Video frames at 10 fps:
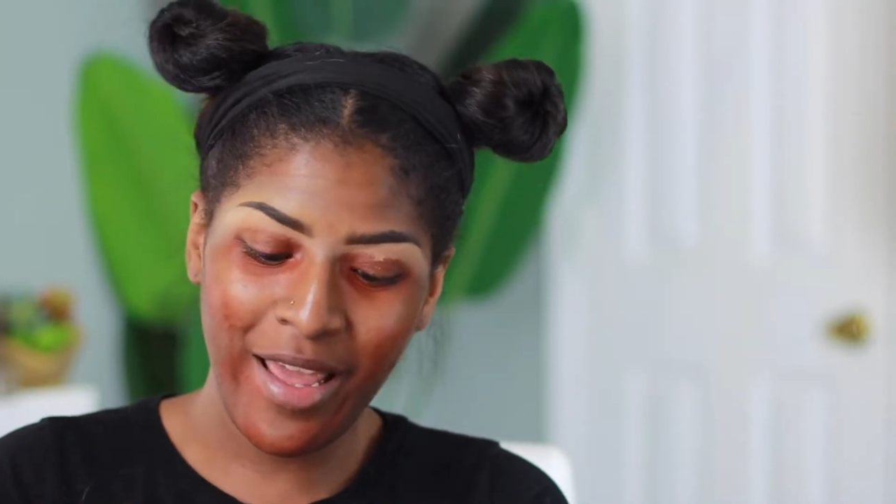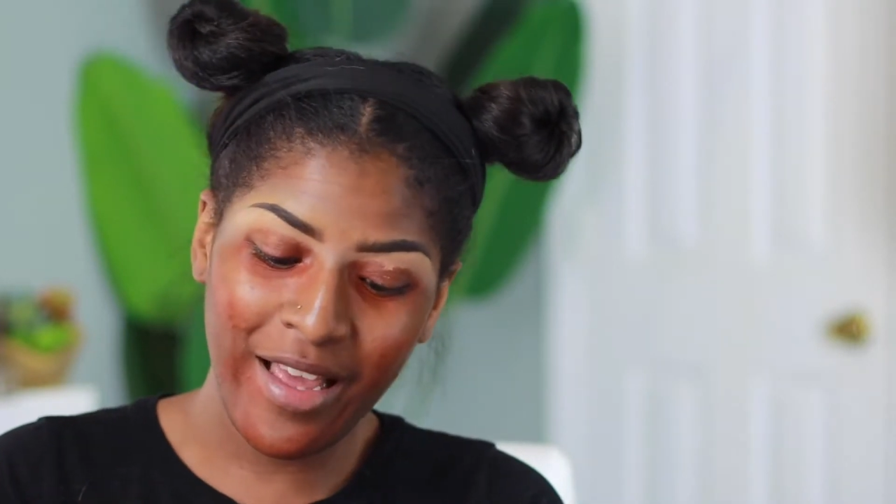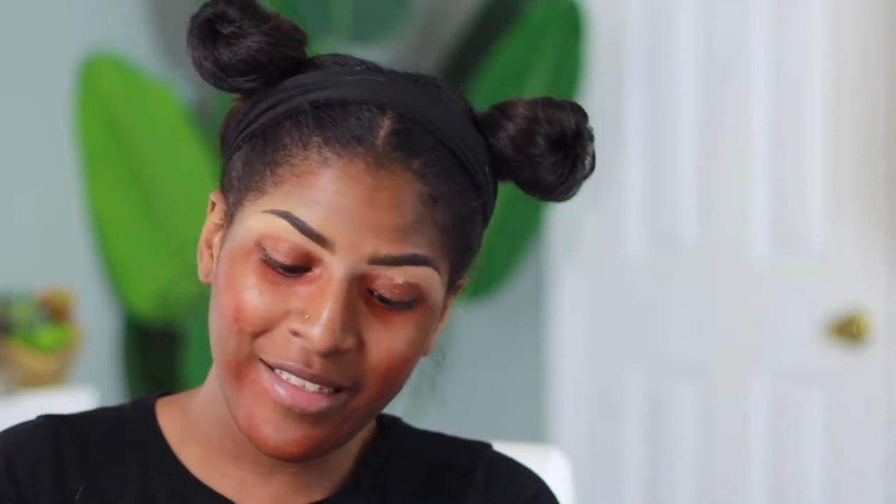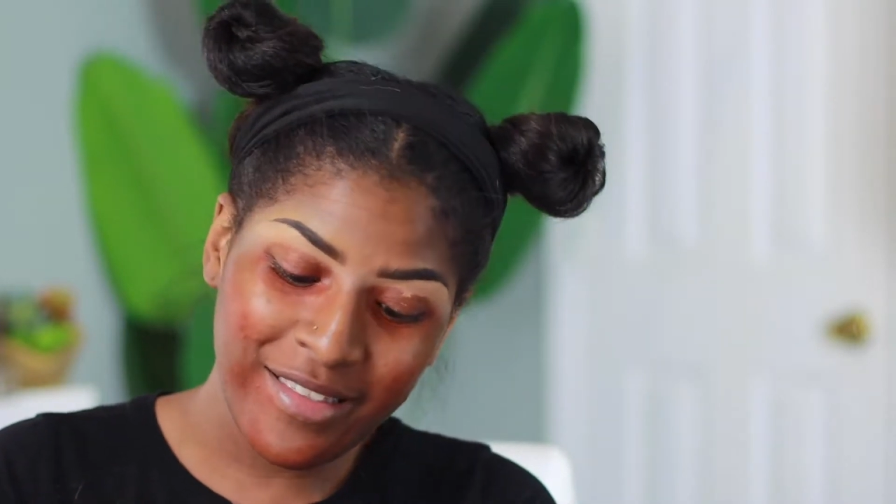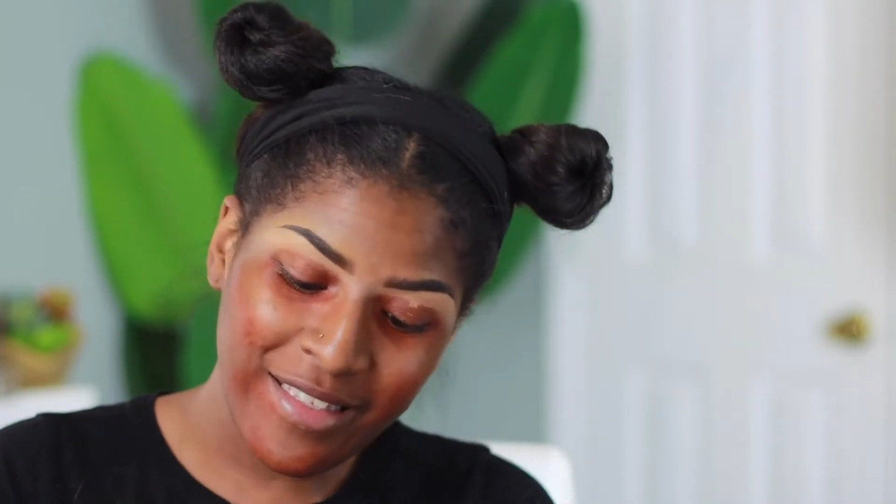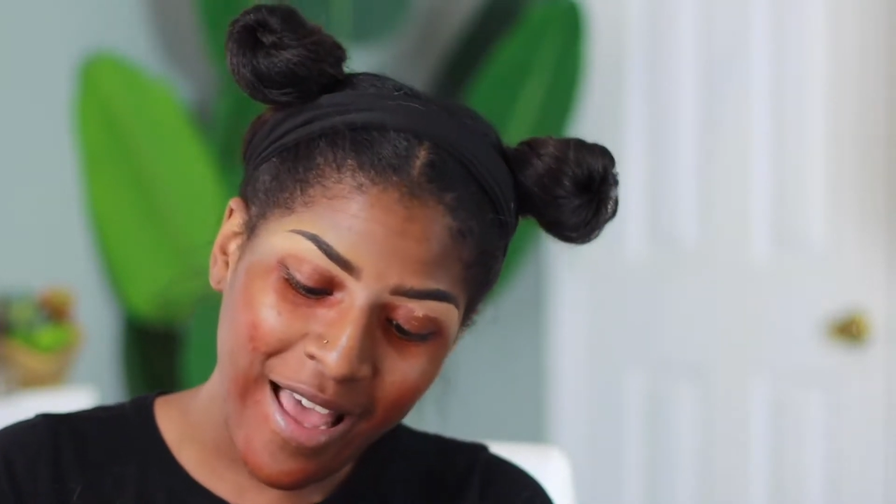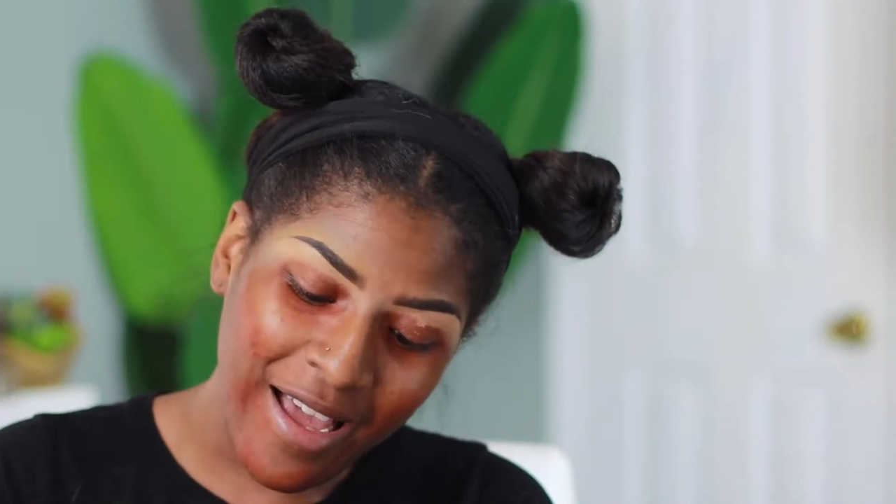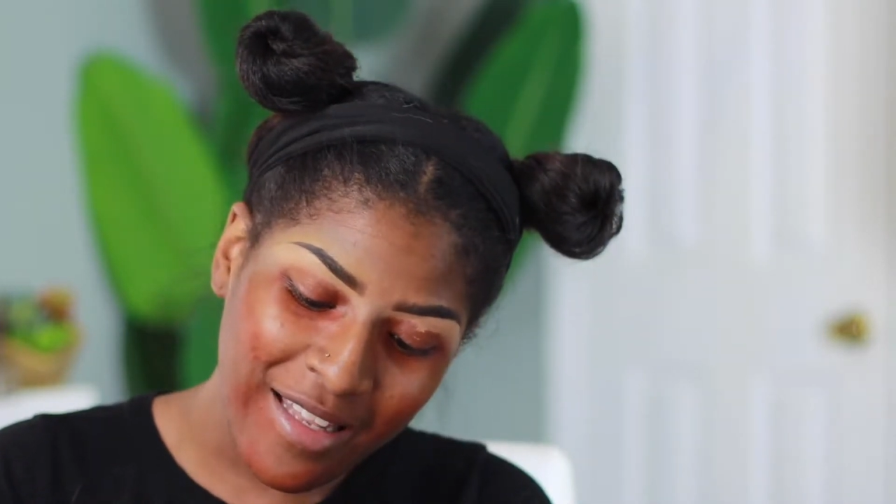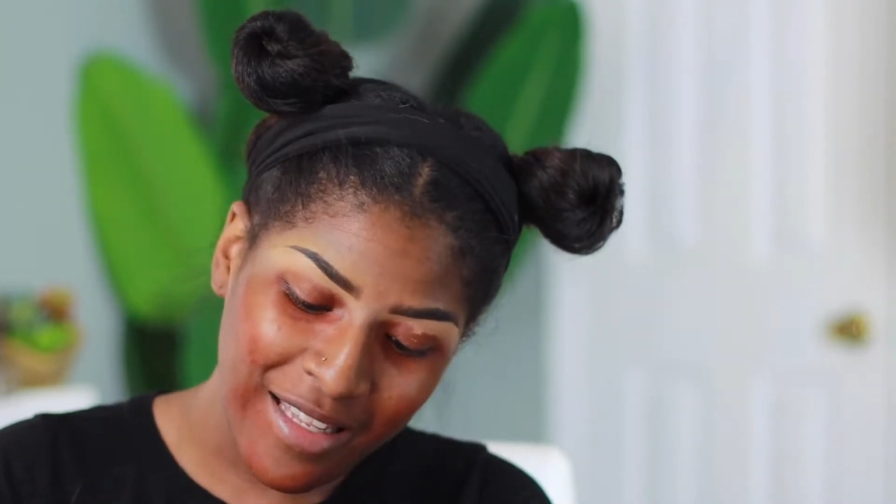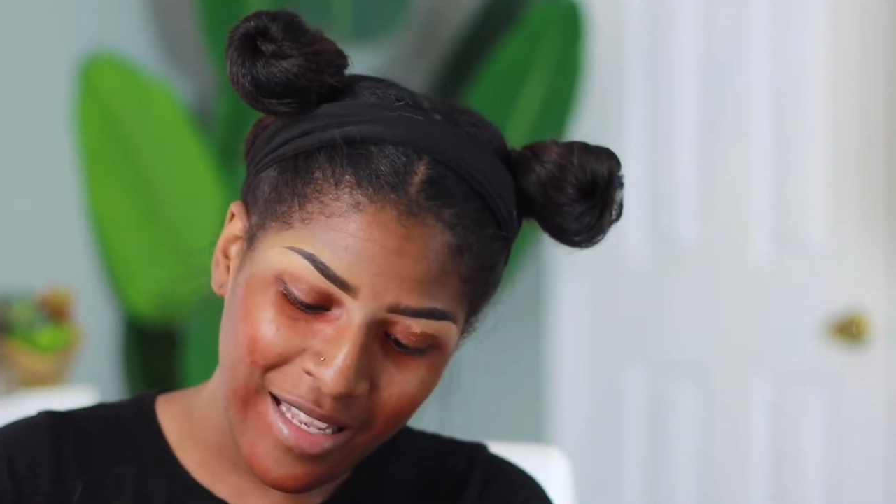
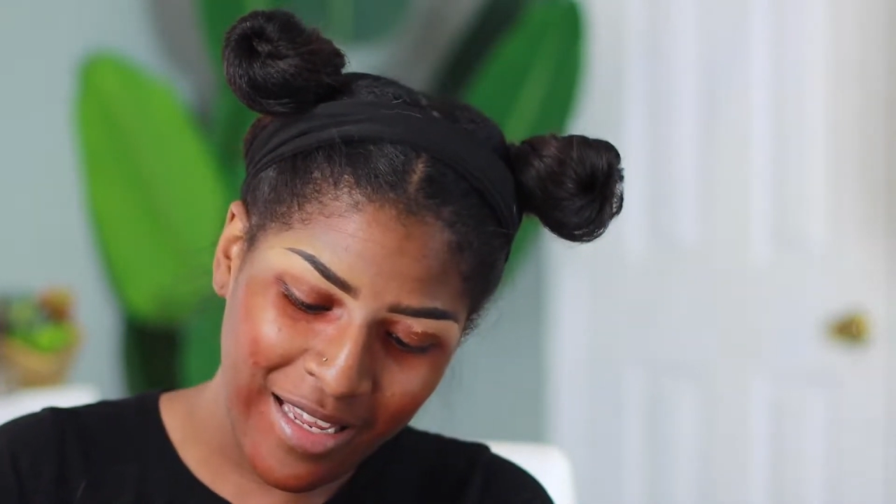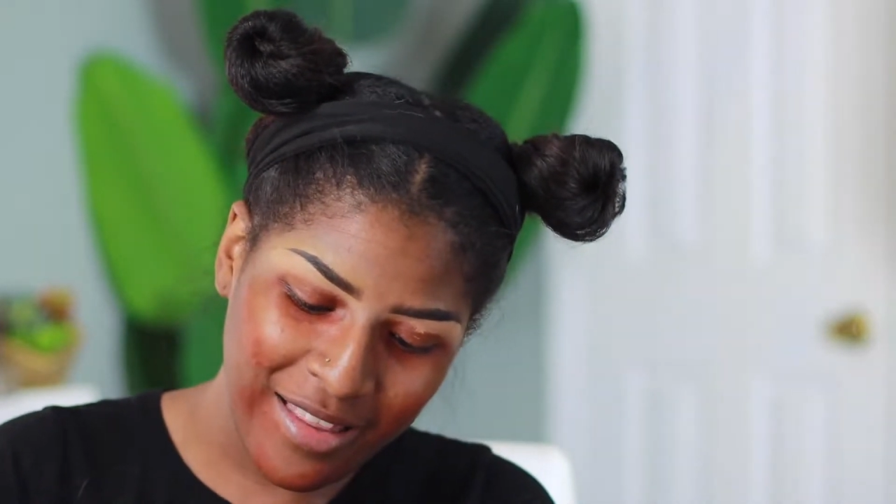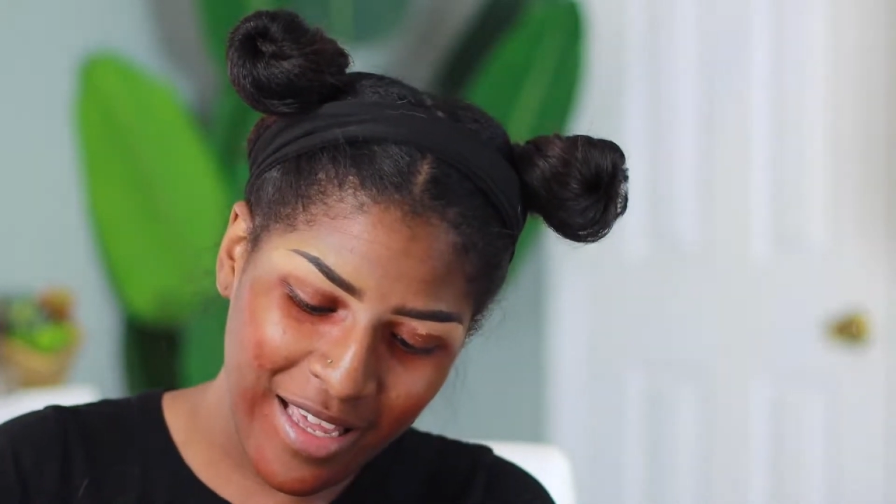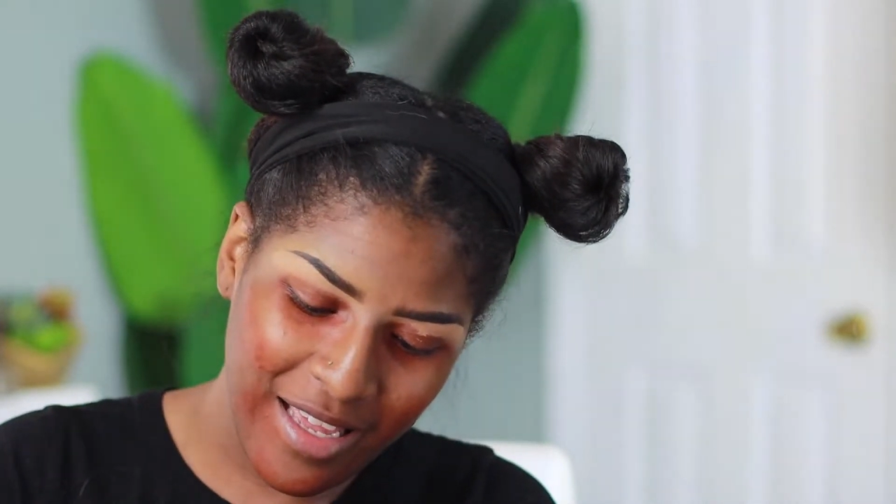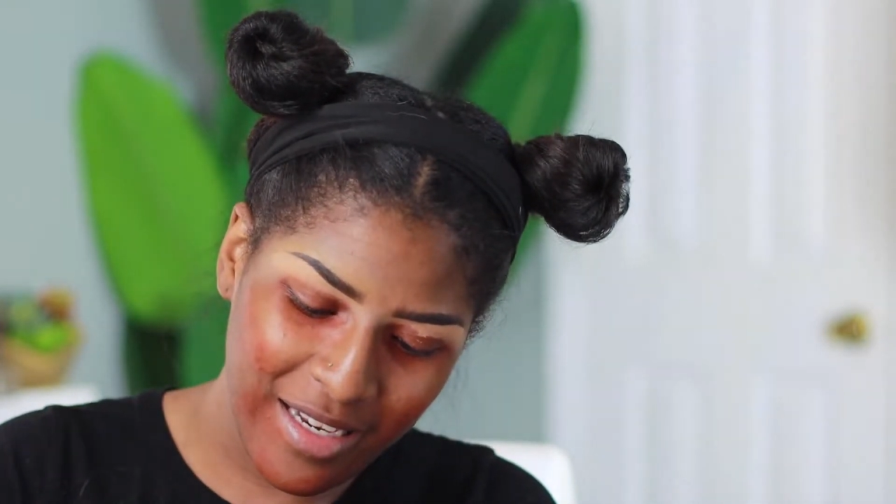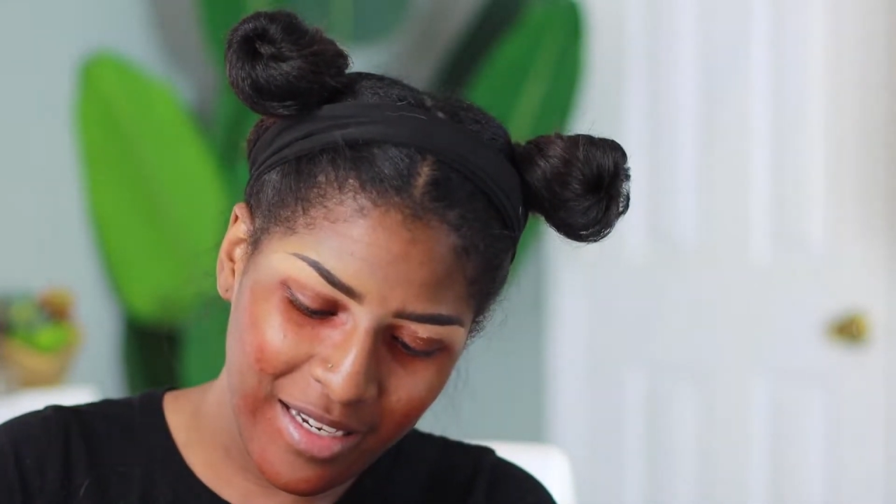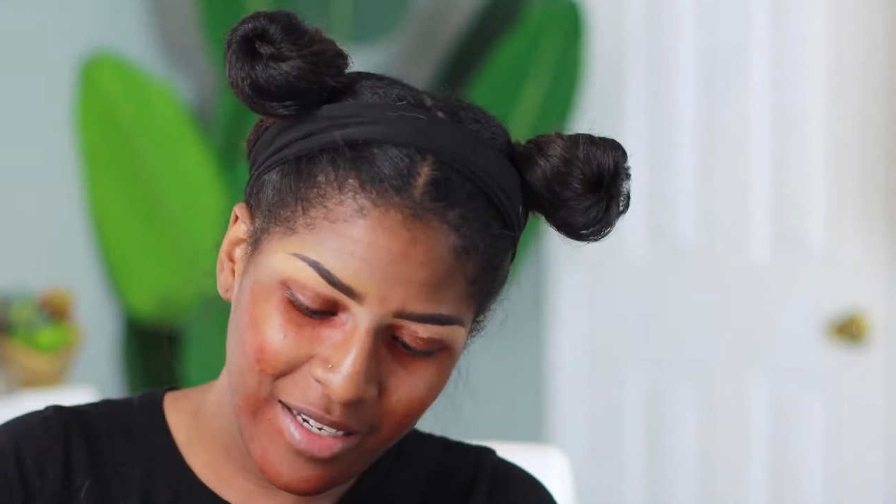exactly like that,